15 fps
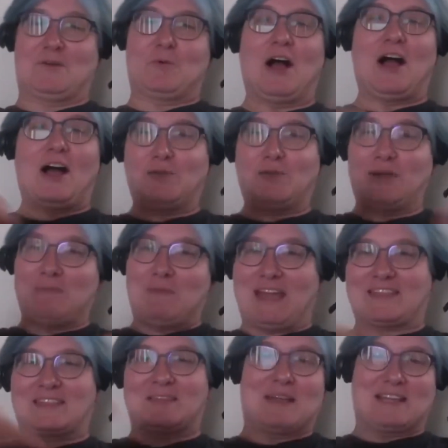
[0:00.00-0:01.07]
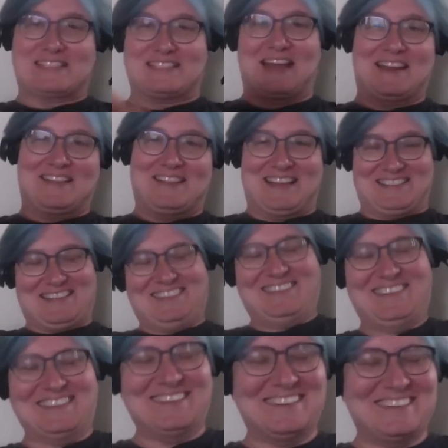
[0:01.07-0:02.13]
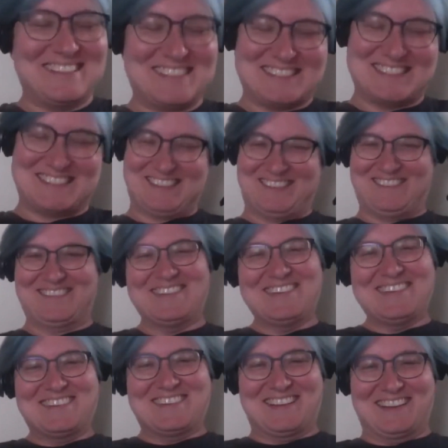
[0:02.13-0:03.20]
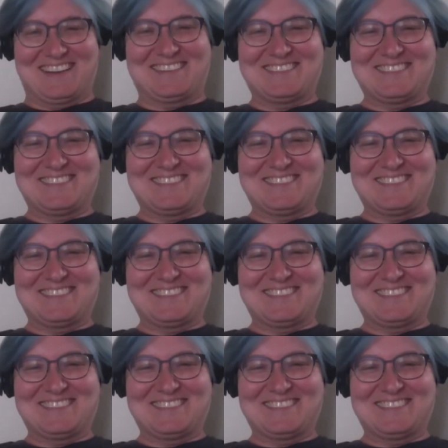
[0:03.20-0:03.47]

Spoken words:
Well, how do we make the best out of this? So, yeah.